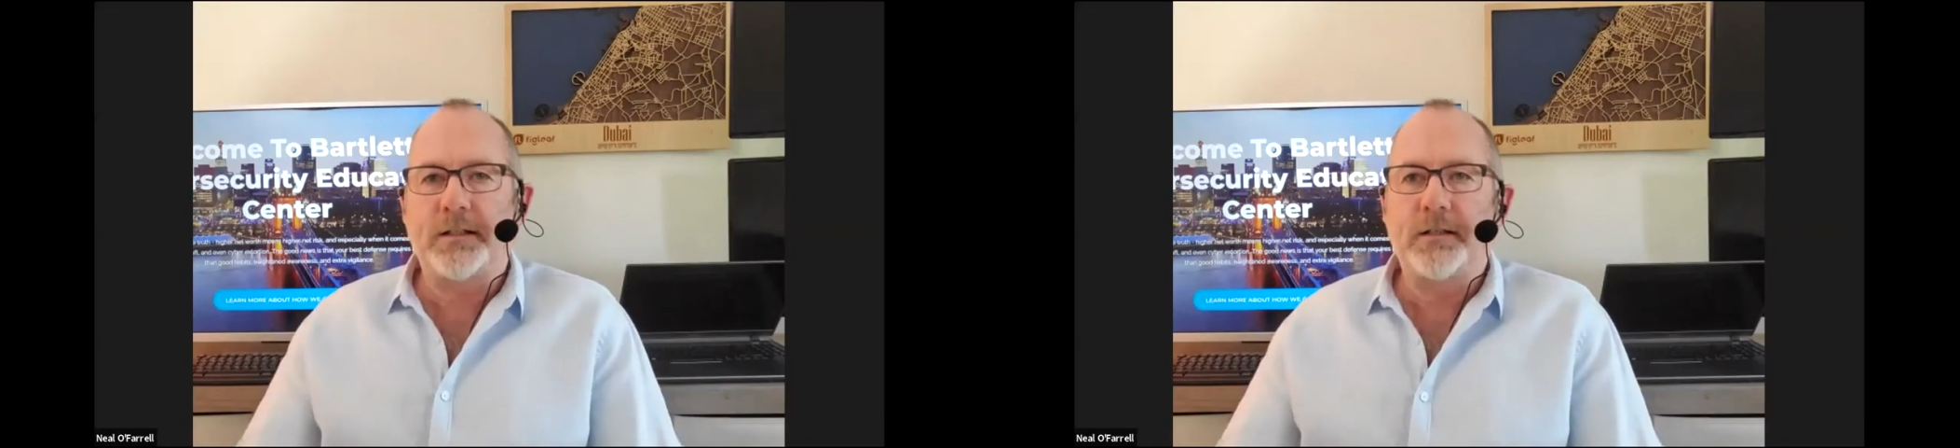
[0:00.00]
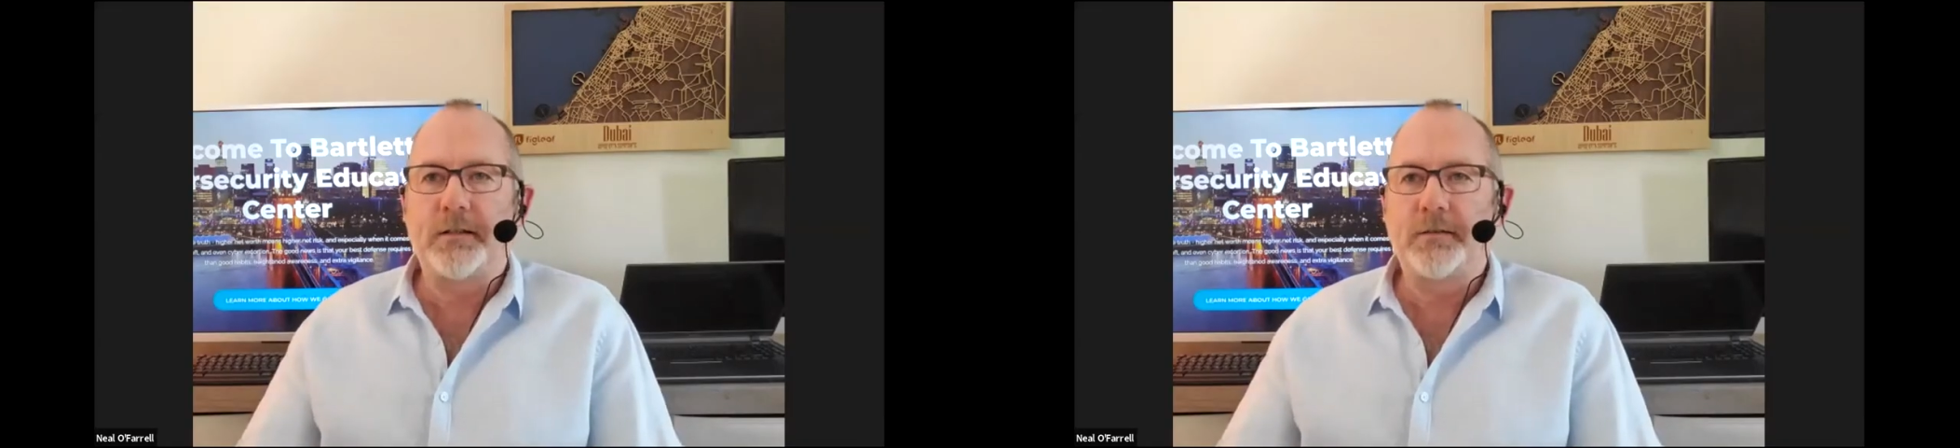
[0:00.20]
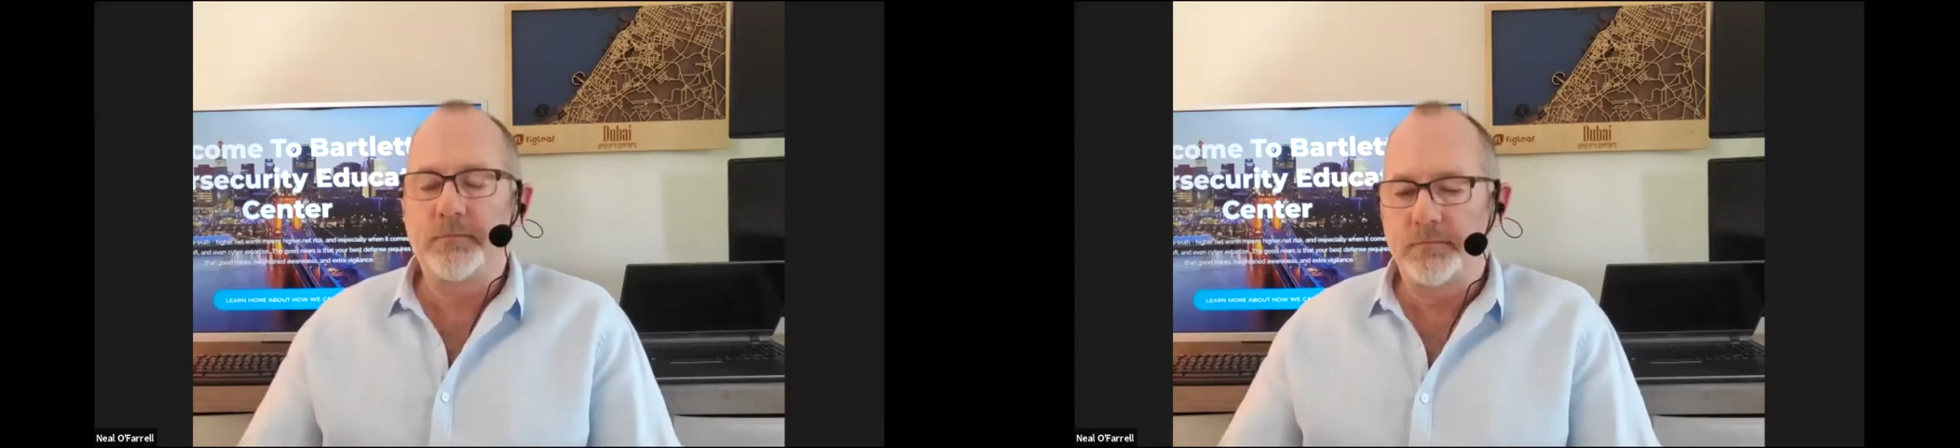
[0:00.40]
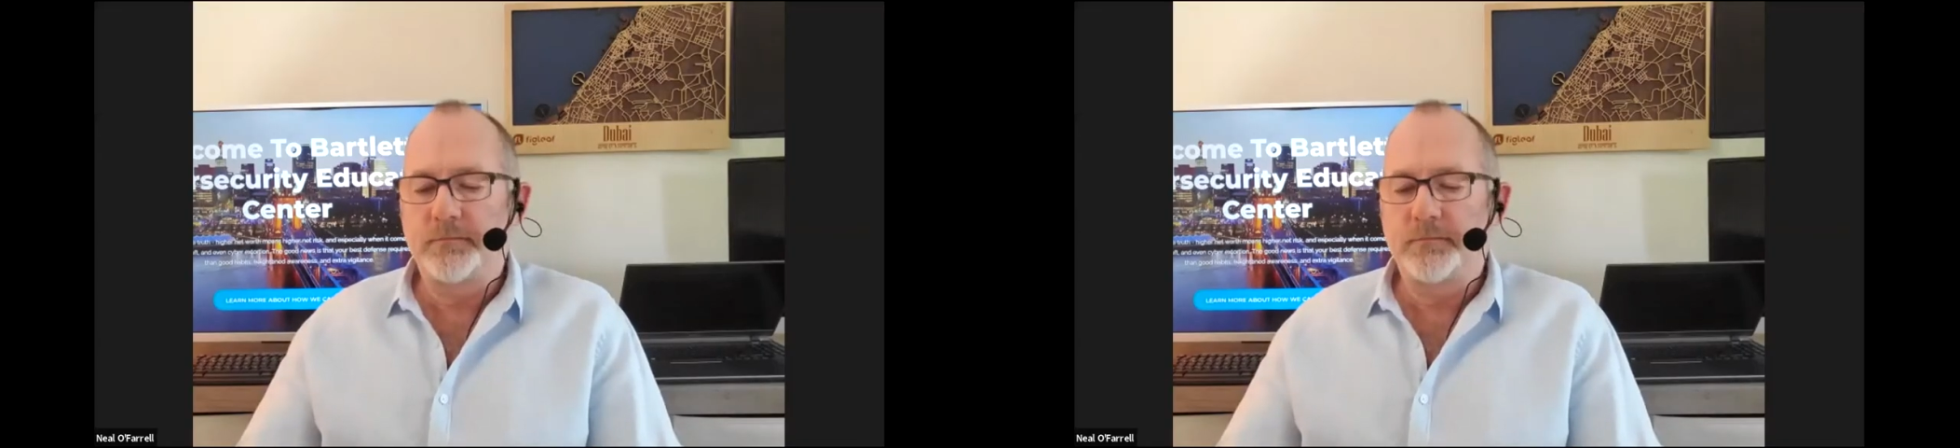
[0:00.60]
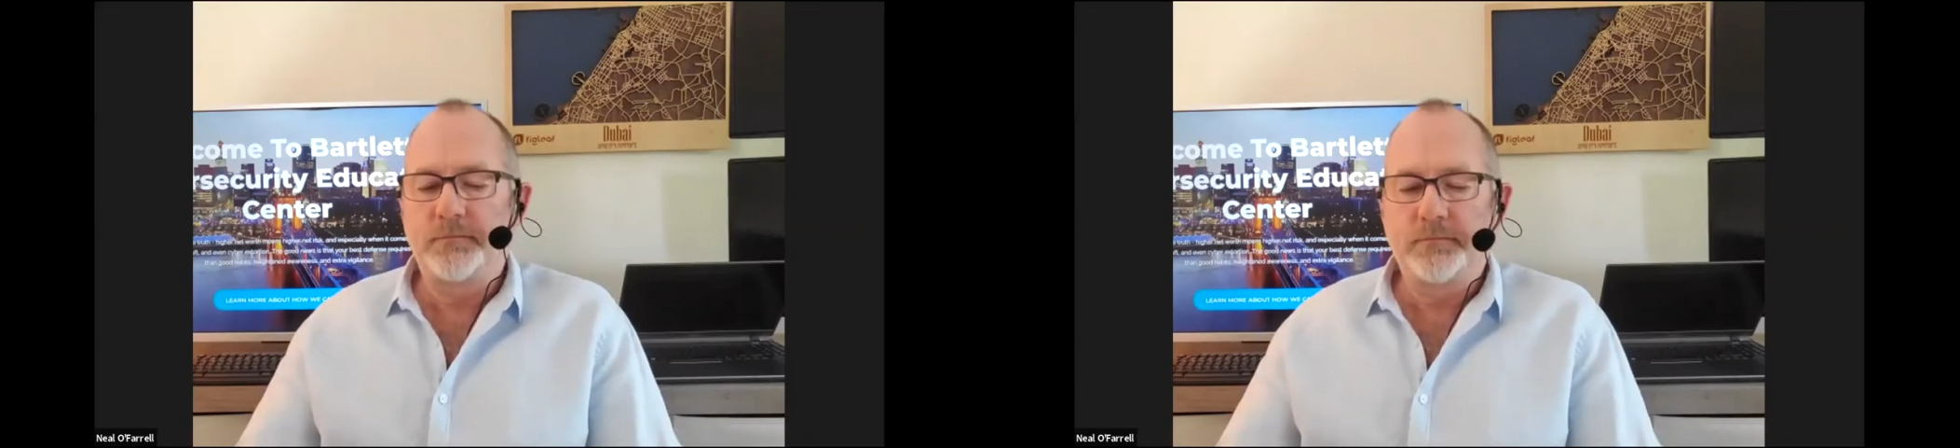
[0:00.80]
That,
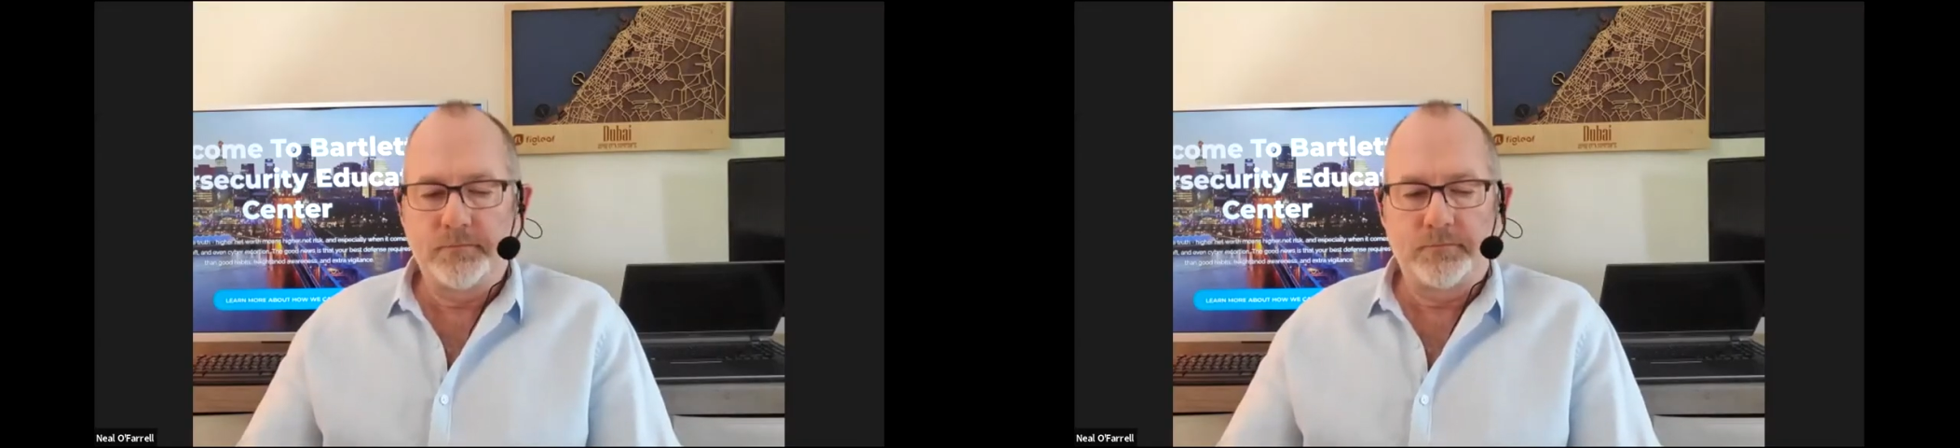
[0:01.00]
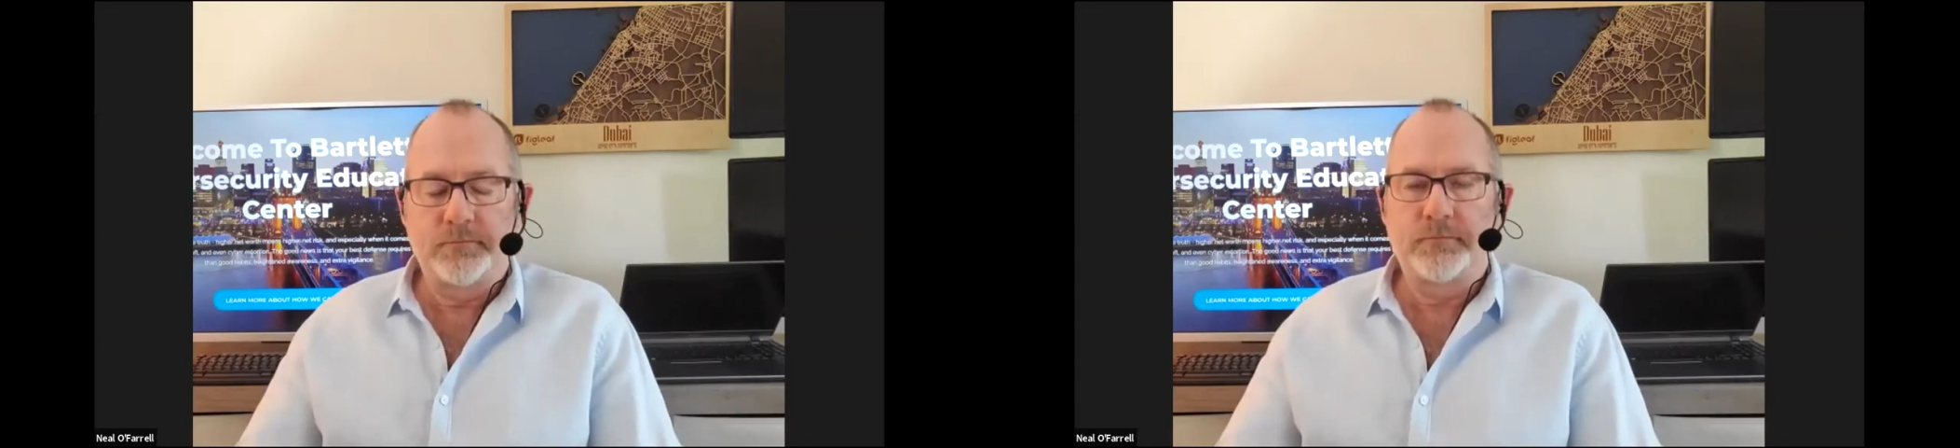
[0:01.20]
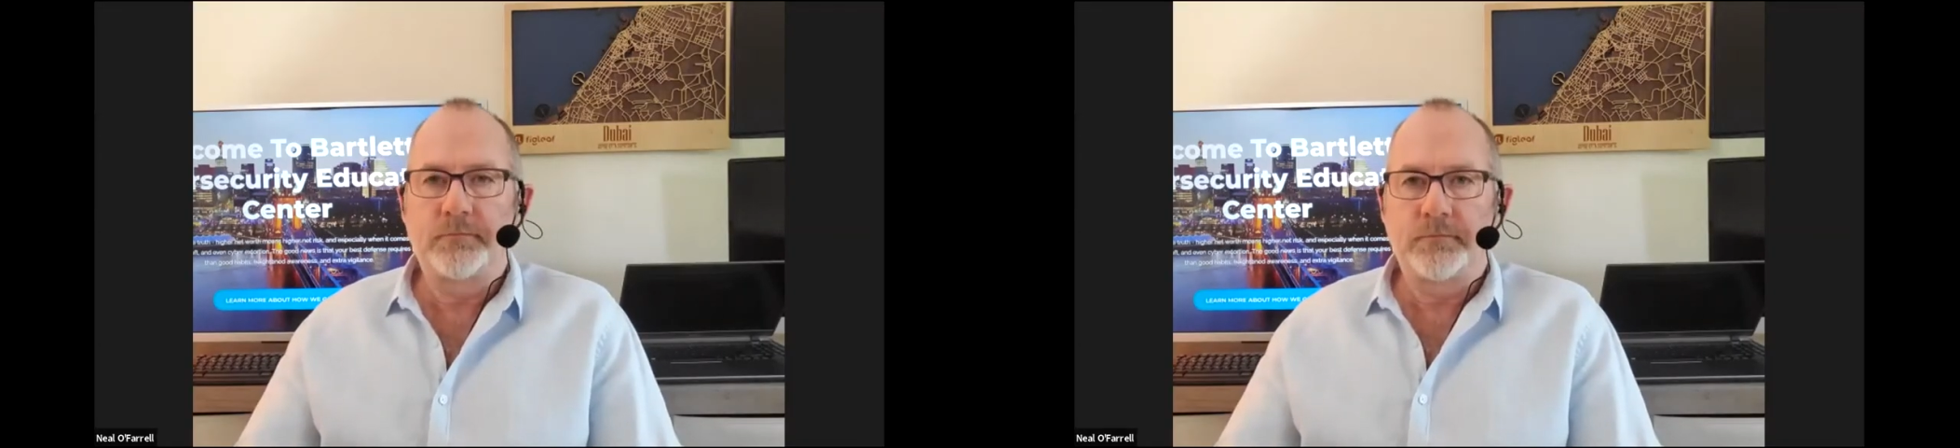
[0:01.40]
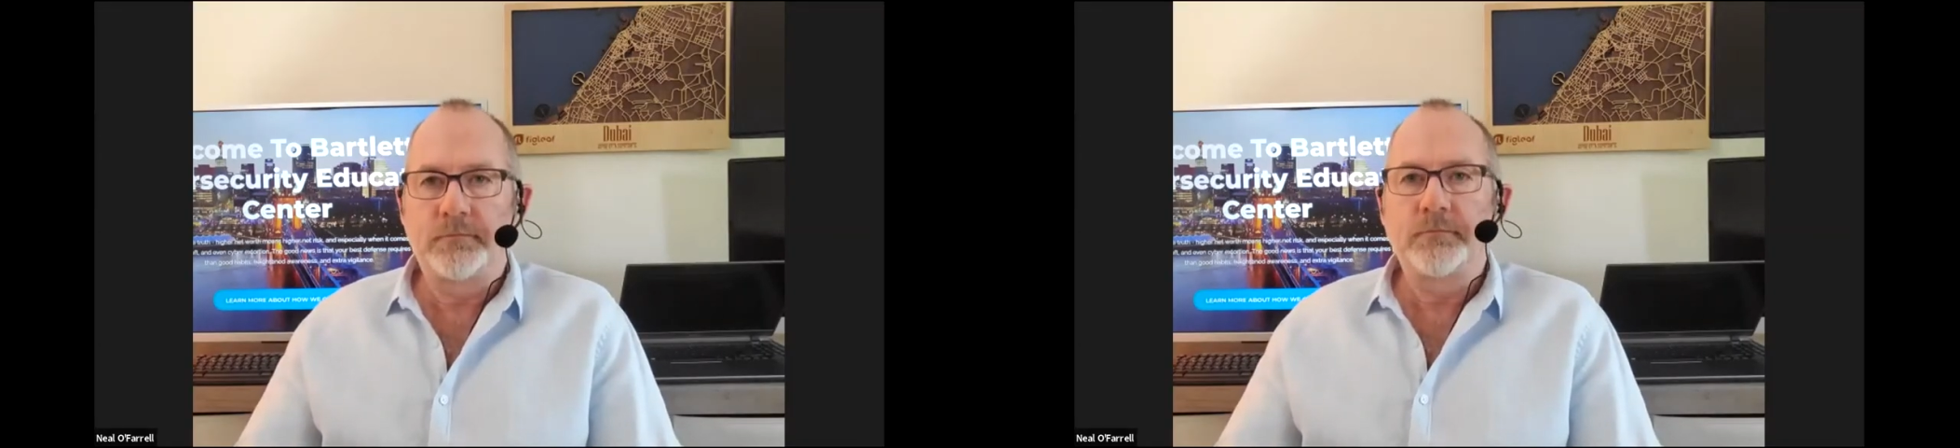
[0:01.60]
we get lazy.